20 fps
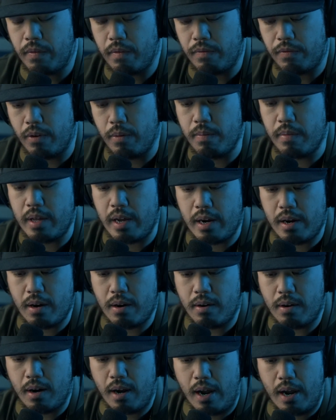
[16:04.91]
From
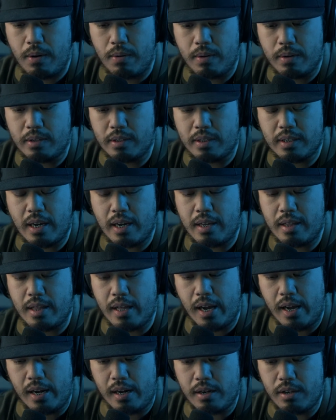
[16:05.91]
there, I would say
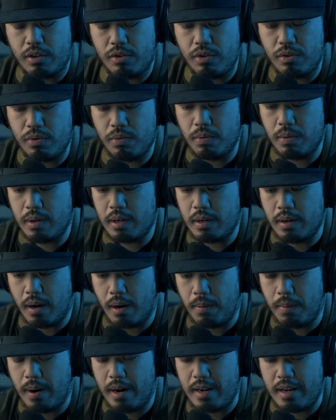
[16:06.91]
that you would
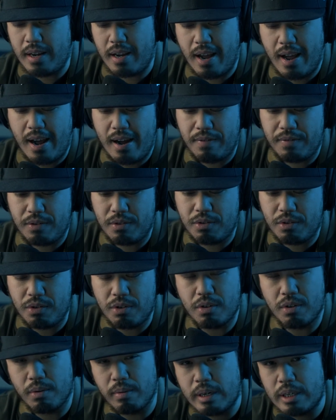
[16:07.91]
already have to do
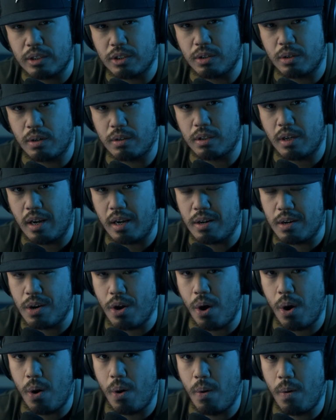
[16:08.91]
your research and
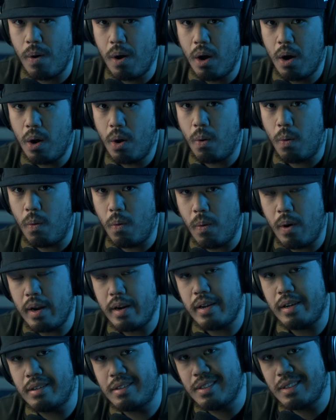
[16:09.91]
know
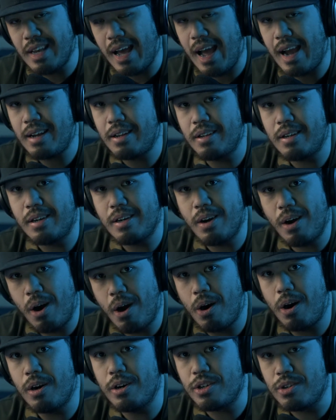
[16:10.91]
what exactly
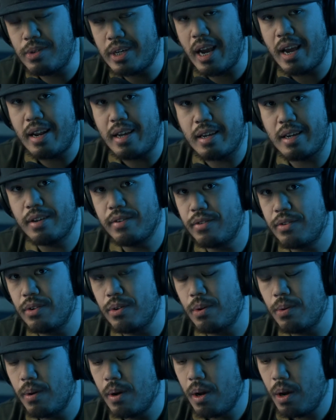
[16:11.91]
are you getting
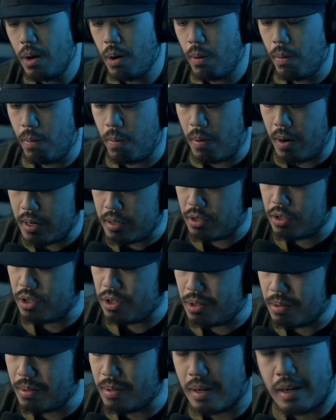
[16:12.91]
into? What do
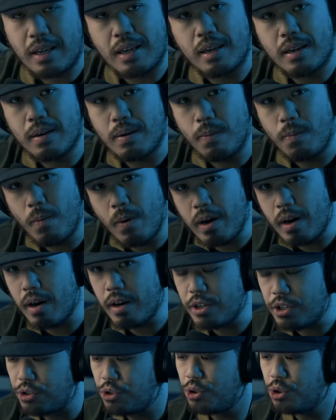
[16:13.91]
you need? What
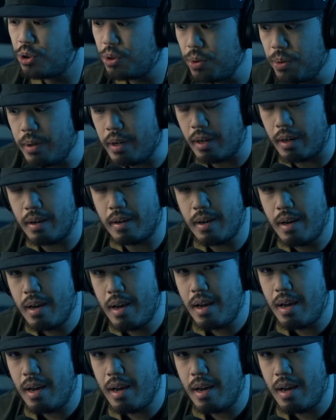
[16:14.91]
are you shooting?